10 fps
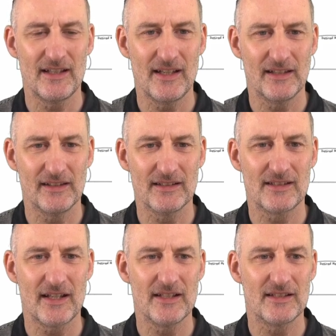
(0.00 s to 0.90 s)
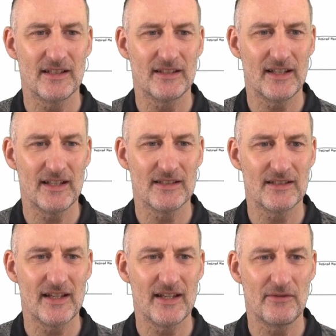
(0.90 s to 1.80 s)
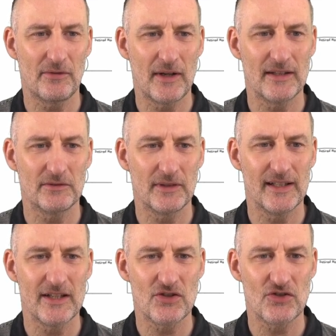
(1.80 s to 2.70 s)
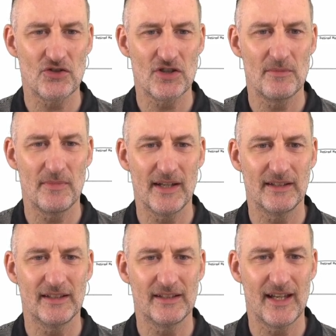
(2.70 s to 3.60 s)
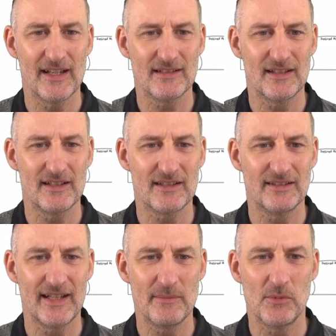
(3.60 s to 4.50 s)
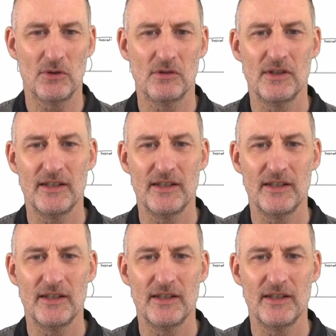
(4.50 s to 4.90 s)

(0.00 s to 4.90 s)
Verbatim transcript: in this case, it is a friend relationship and it has this label